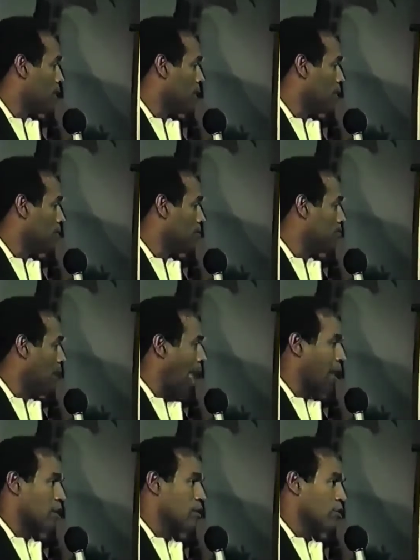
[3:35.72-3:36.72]
you know,
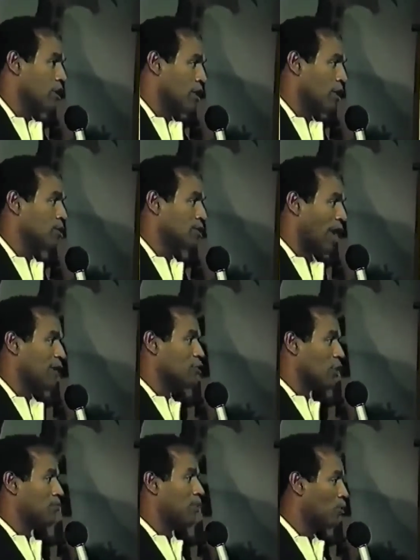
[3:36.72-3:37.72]
black unity was like
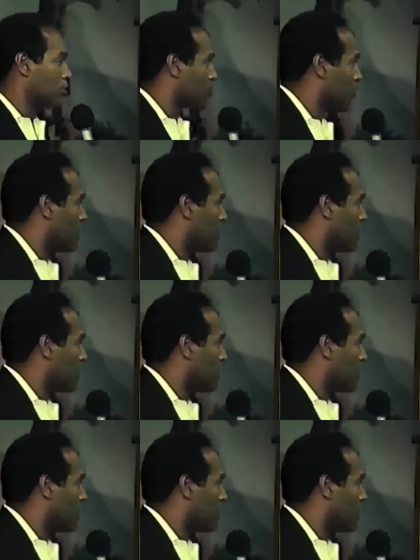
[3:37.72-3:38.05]
jumbo